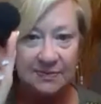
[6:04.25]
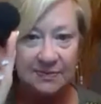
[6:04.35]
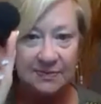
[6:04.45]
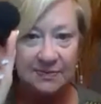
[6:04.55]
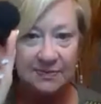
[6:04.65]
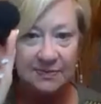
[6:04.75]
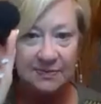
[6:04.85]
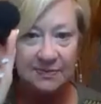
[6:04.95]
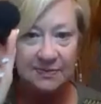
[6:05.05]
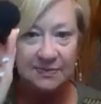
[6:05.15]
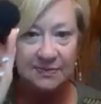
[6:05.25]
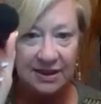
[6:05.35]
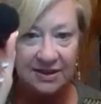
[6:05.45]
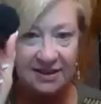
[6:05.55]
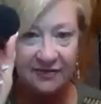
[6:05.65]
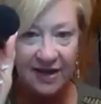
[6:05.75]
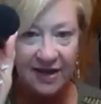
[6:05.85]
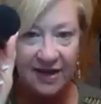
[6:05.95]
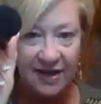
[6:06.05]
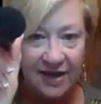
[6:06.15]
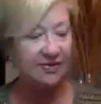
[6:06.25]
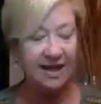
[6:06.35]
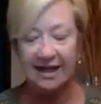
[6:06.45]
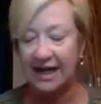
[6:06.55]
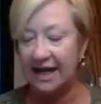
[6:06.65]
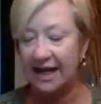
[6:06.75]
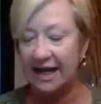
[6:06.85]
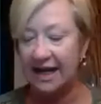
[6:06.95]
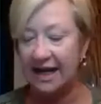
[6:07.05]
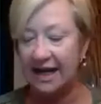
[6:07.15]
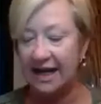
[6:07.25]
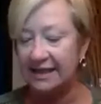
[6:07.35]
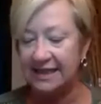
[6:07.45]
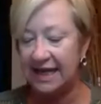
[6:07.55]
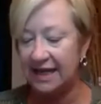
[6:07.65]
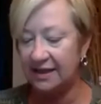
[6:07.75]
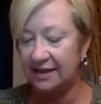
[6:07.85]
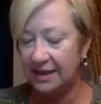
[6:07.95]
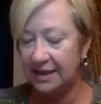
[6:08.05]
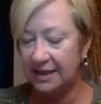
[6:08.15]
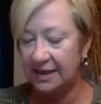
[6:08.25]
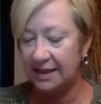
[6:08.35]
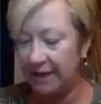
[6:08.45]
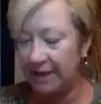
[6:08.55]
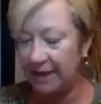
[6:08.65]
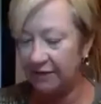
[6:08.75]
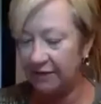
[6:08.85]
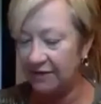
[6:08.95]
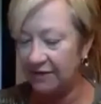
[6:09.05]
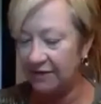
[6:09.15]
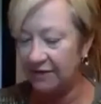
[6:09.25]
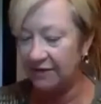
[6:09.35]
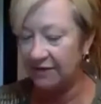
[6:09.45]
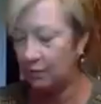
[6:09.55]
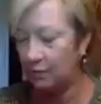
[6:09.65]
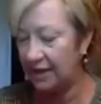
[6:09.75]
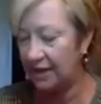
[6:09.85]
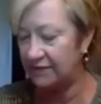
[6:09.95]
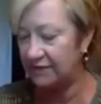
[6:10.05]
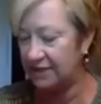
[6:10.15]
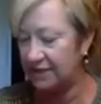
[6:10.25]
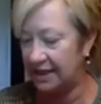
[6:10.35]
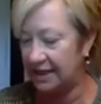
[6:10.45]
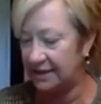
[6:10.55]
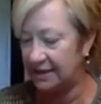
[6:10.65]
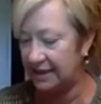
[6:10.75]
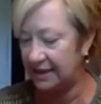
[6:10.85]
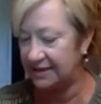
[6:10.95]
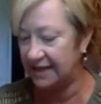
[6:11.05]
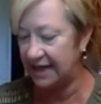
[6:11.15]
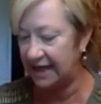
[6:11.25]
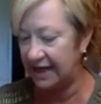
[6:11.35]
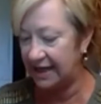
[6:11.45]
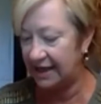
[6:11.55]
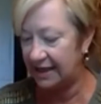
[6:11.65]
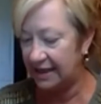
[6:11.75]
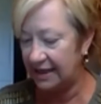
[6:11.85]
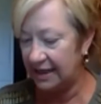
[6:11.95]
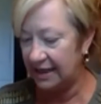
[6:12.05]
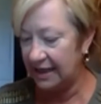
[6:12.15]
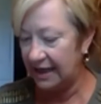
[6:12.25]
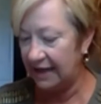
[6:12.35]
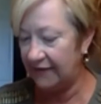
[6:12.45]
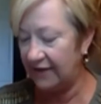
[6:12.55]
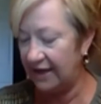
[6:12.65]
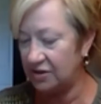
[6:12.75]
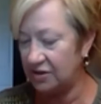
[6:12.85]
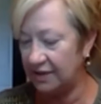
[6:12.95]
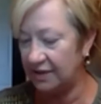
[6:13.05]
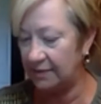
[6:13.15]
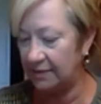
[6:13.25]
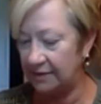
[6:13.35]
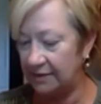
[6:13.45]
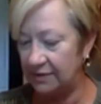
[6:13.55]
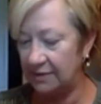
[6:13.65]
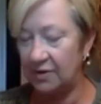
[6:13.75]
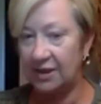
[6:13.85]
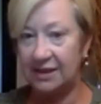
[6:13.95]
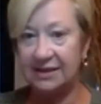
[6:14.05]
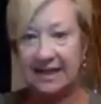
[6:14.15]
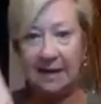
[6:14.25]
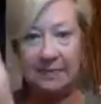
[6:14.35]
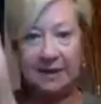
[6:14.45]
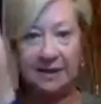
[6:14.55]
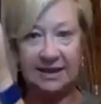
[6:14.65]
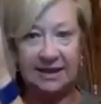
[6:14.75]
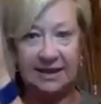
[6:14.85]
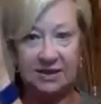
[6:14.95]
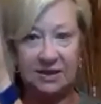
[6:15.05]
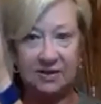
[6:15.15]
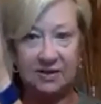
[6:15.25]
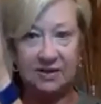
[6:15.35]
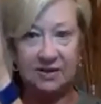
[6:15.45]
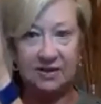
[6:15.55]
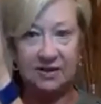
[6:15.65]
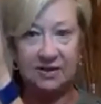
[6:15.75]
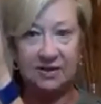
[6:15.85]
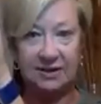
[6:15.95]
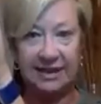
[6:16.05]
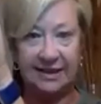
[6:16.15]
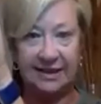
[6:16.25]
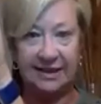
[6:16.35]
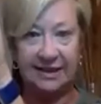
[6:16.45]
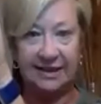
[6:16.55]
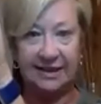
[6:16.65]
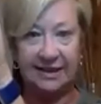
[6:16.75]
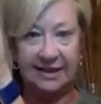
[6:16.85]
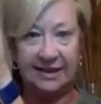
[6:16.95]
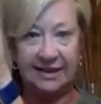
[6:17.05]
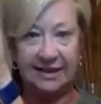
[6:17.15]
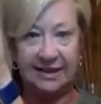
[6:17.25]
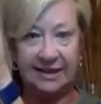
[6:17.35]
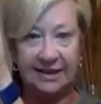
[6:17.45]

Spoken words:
I spritz in there, and then I take my mineral powder foundation, and what I've done is I have actually, I'm gonna tap it into the lid, this,